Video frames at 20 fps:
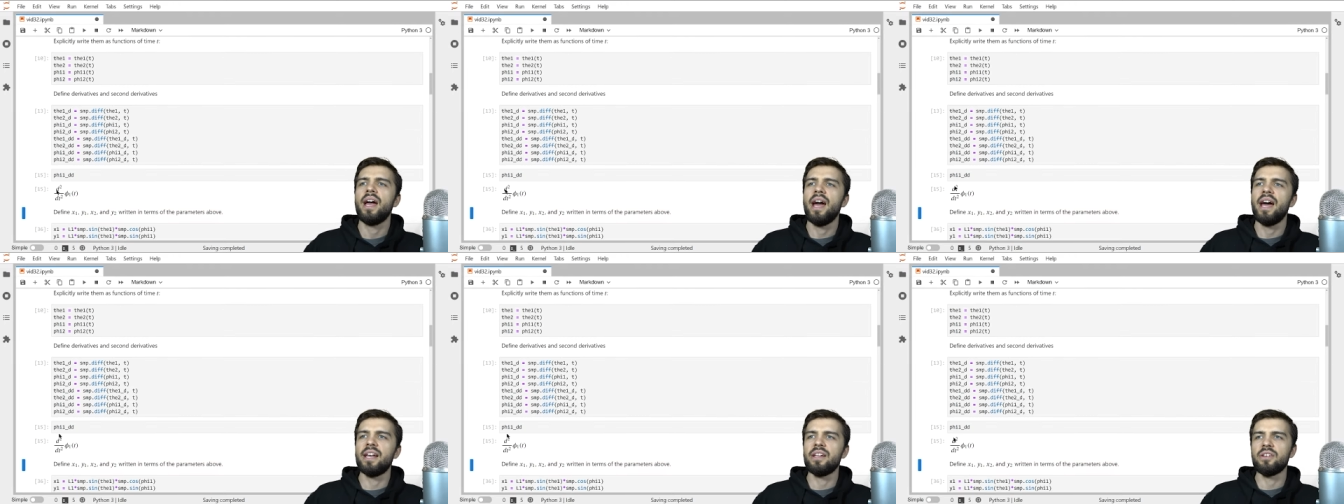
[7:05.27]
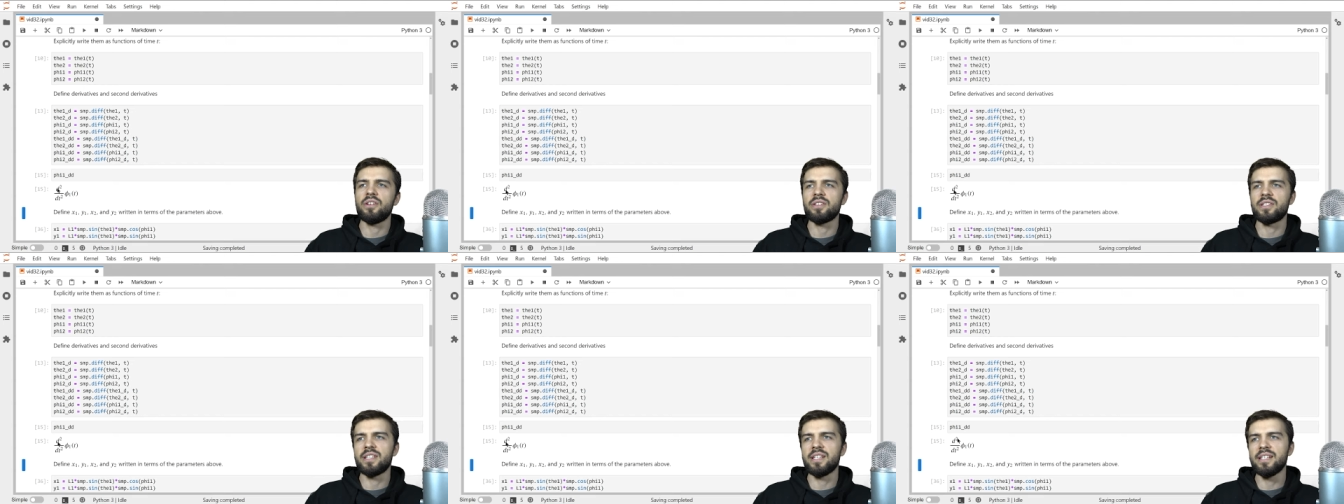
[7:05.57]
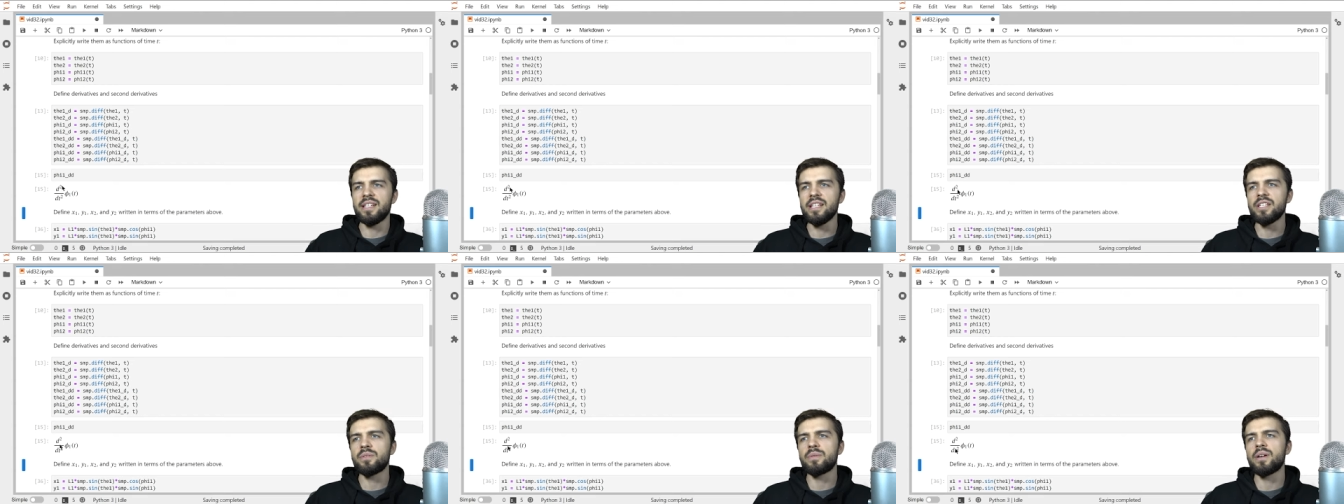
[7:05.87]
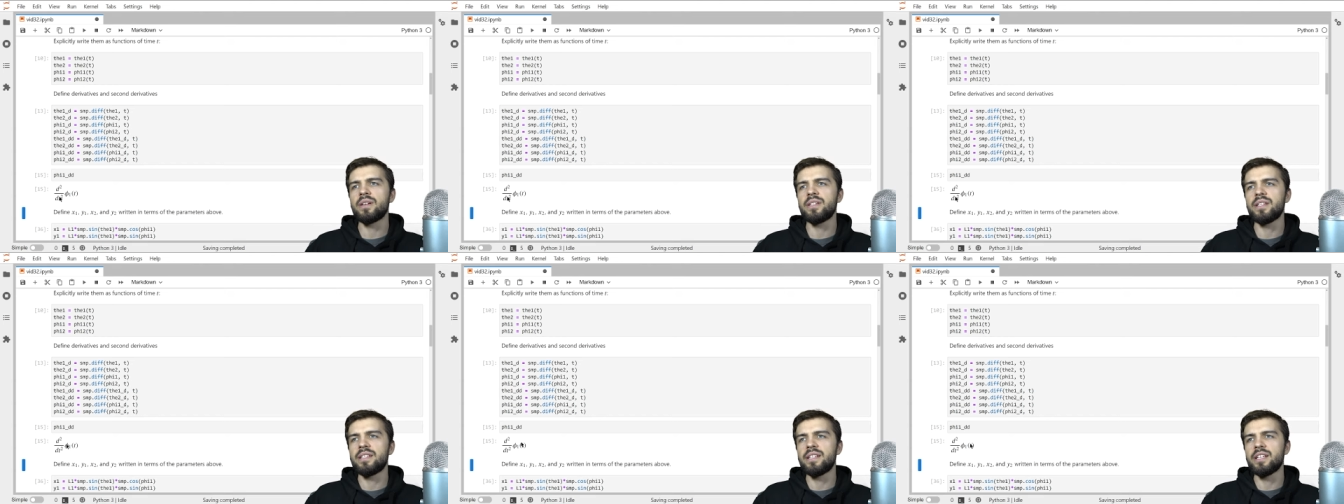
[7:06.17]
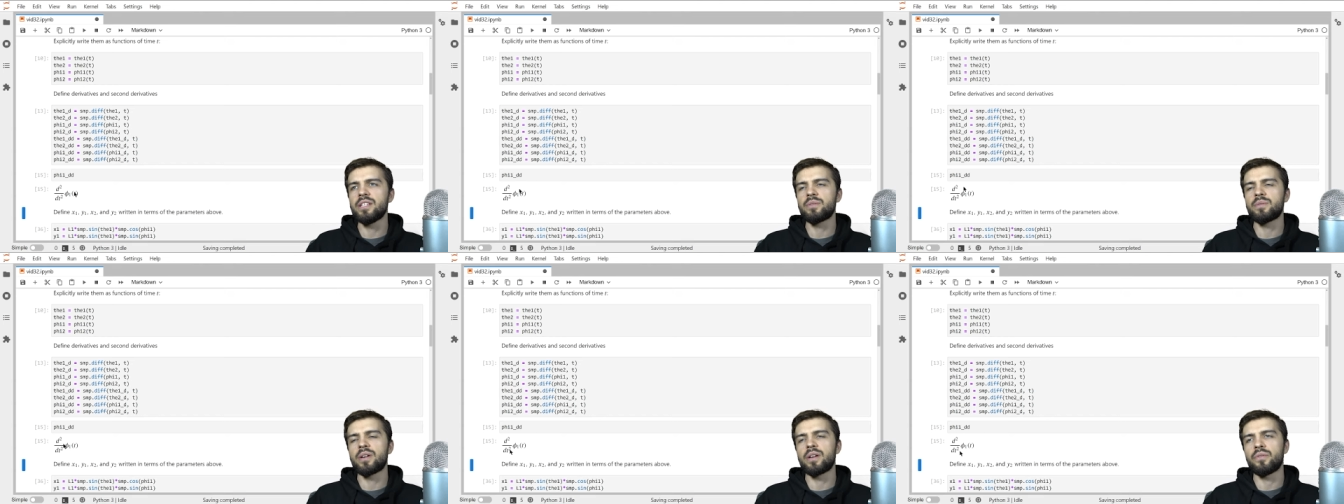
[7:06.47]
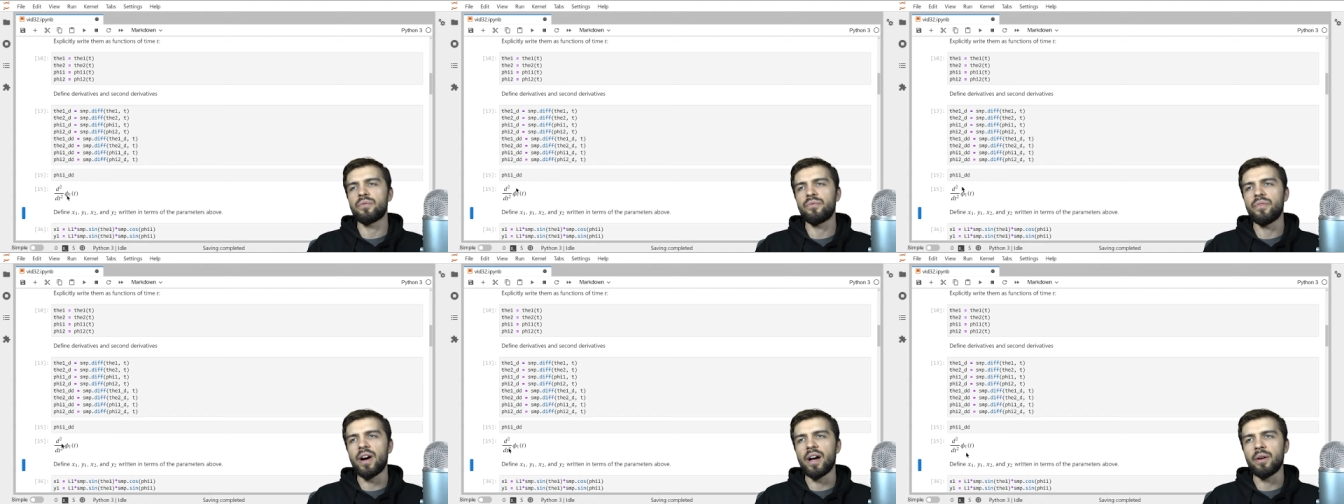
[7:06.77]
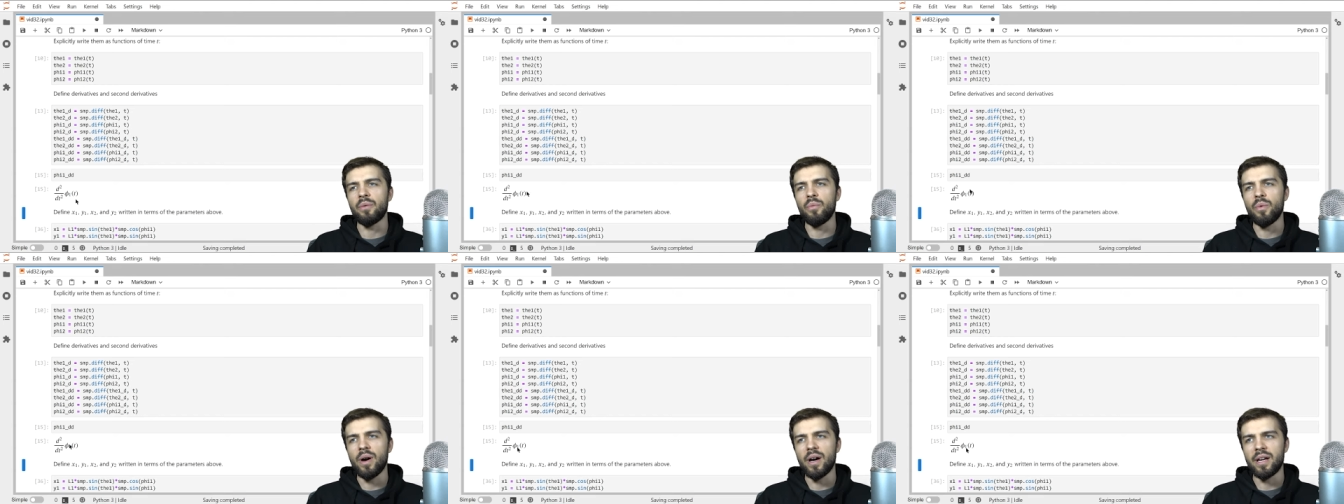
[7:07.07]
And you can see d squared dt squared of
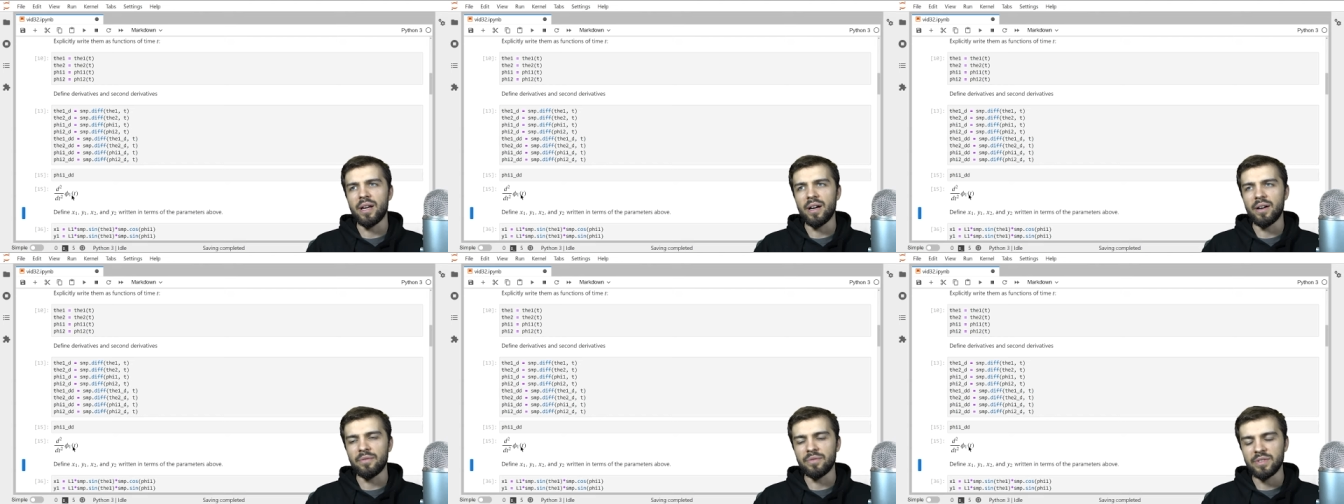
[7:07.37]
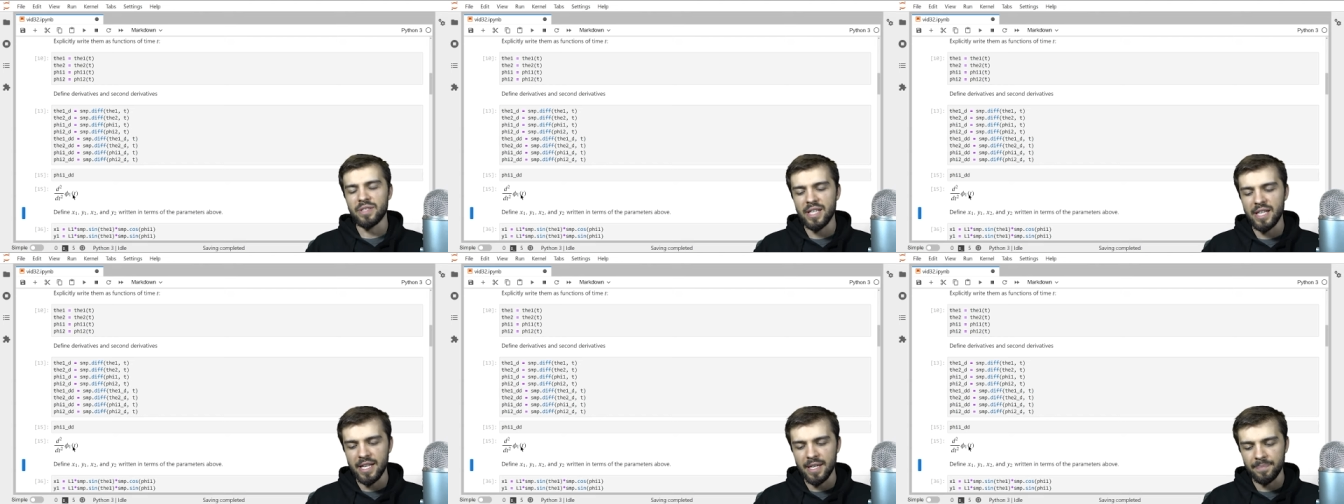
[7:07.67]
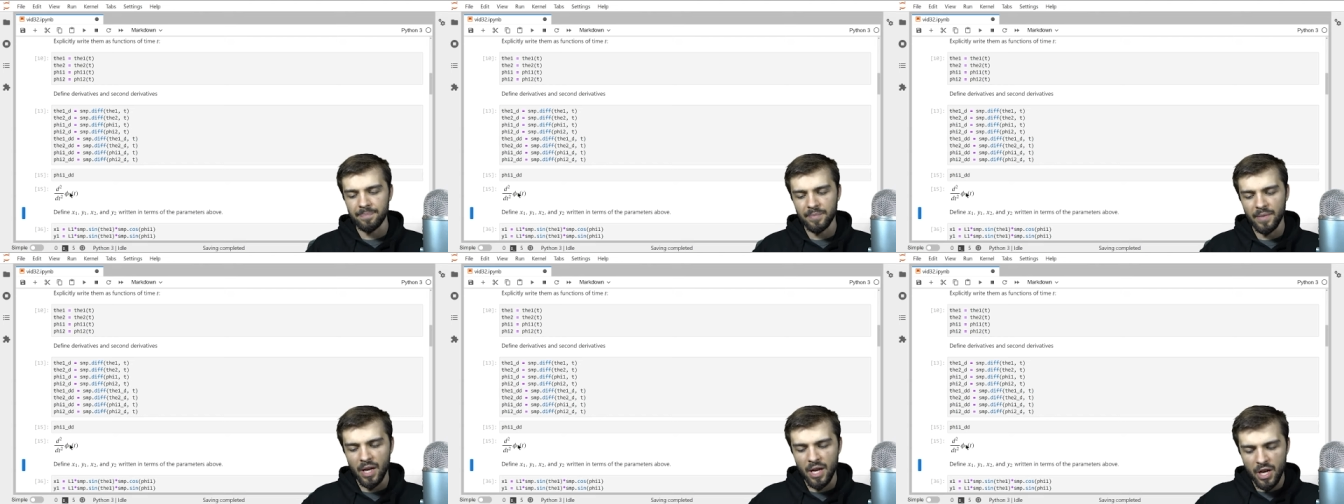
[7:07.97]
phi one of t.